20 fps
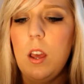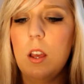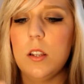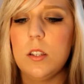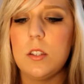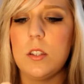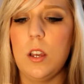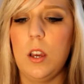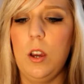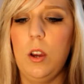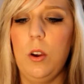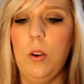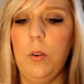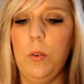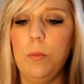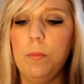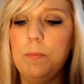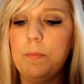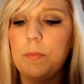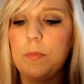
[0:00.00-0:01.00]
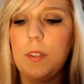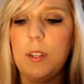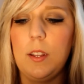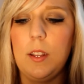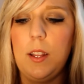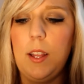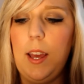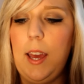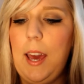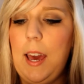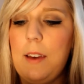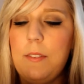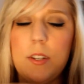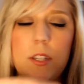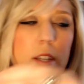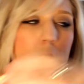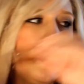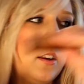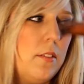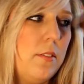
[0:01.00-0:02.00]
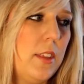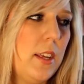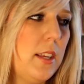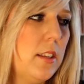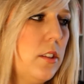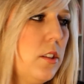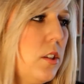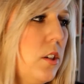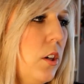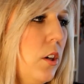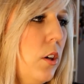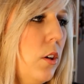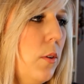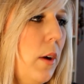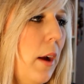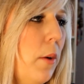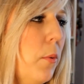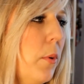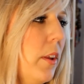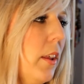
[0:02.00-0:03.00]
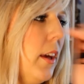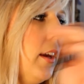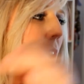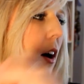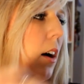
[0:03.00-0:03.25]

So I have a ton of these too. I really